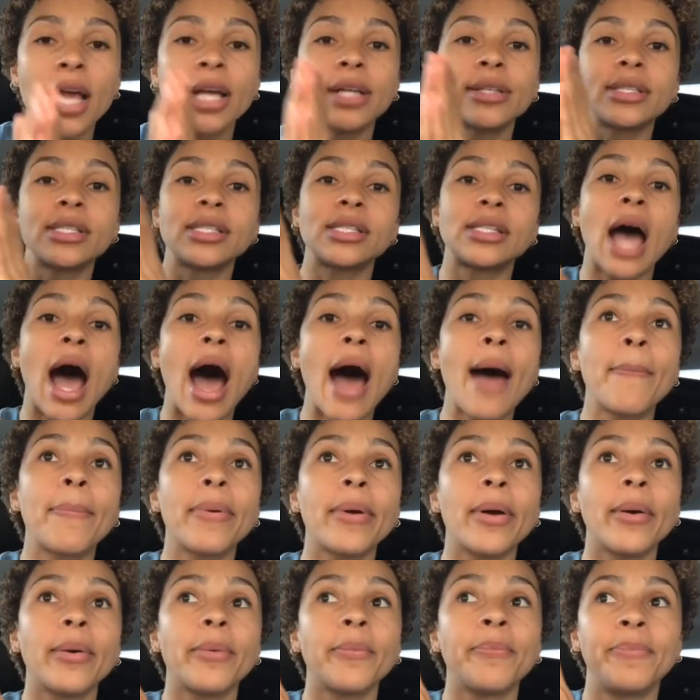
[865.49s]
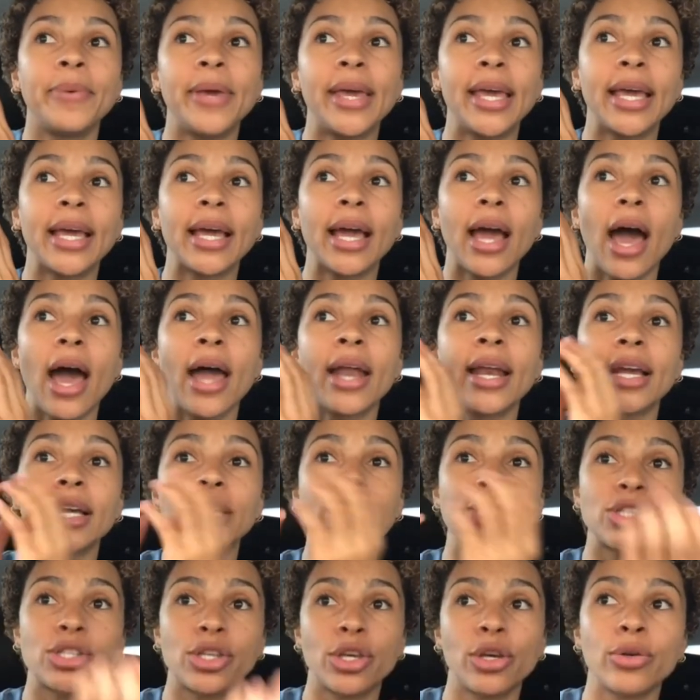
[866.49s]
Stop being an
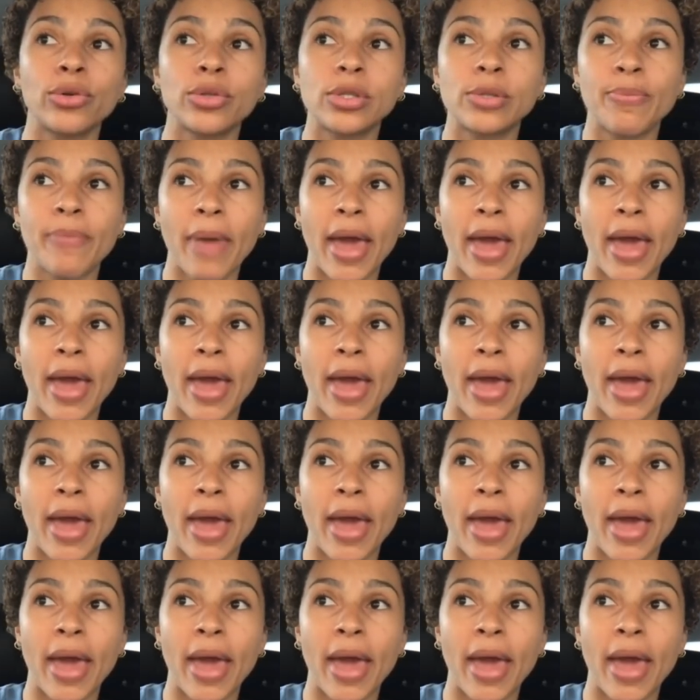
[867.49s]
excuse